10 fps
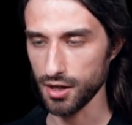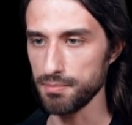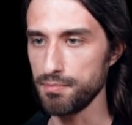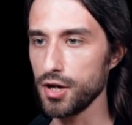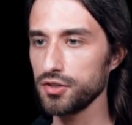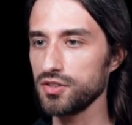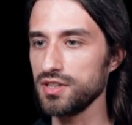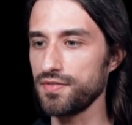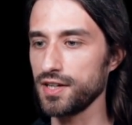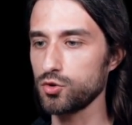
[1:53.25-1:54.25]
but
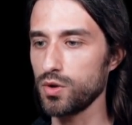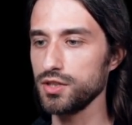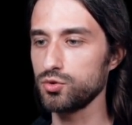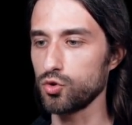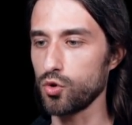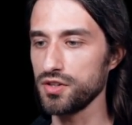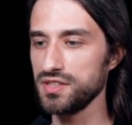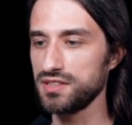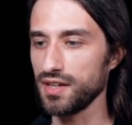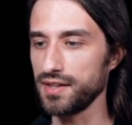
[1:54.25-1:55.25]
if I try to run
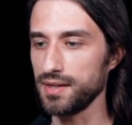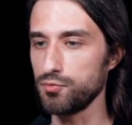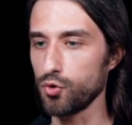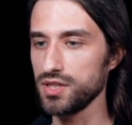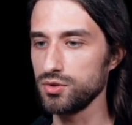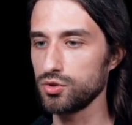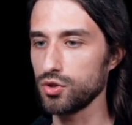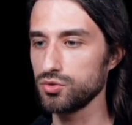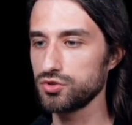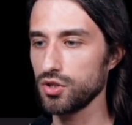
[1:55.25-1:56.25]
it and I bring the
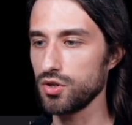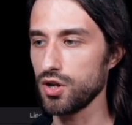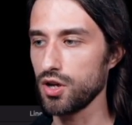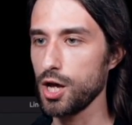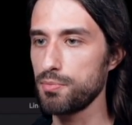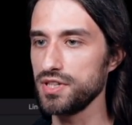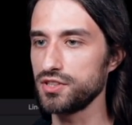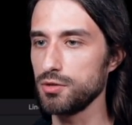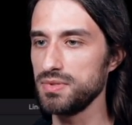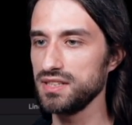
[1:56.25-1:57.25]
console up a
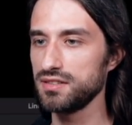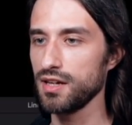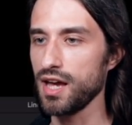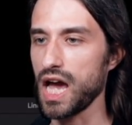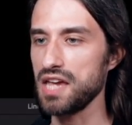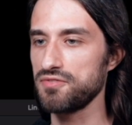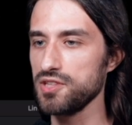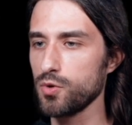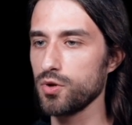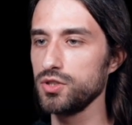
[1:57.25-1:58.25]
little bit, I think
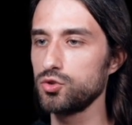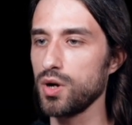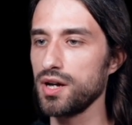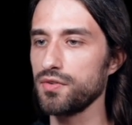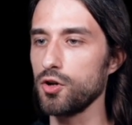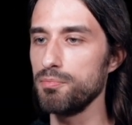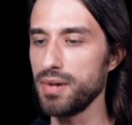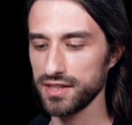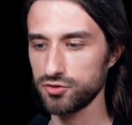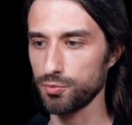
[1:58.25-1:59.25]
we're going to have a
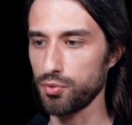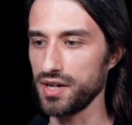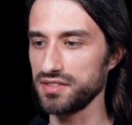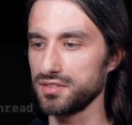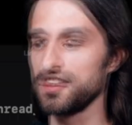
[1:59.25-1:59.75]
bad surprise.